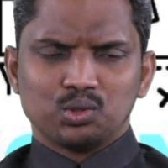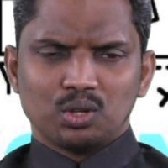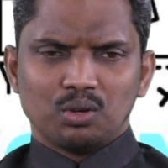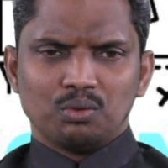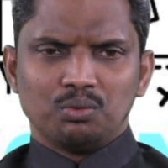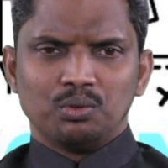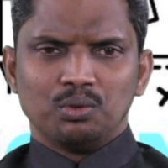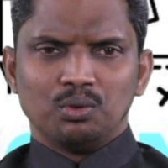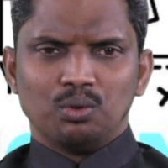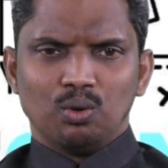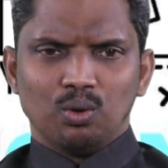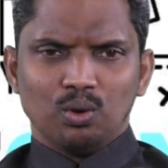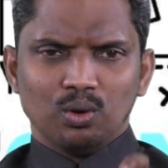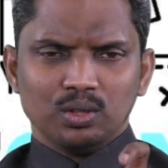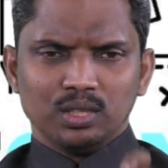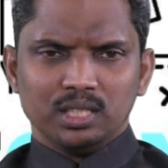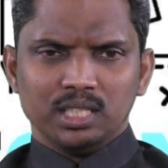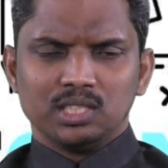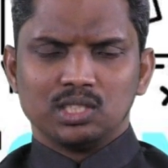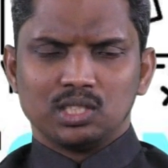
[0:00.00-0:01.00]
of all
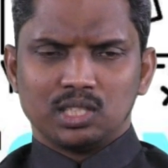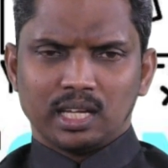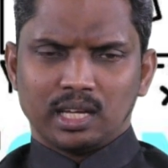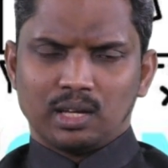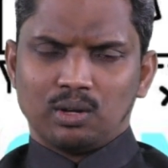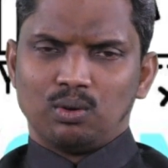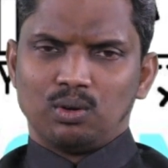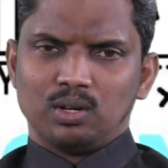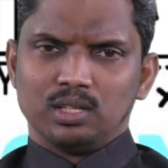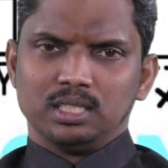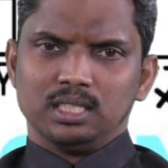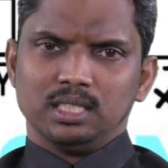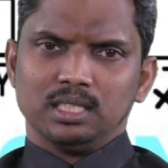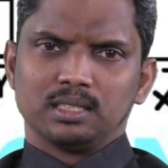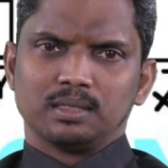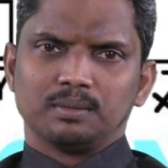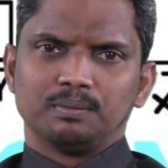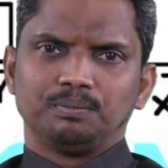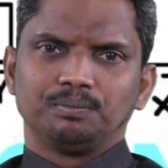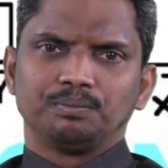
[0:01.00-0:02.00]
these
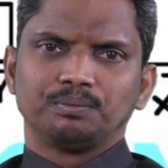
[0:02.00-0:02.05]
technologies.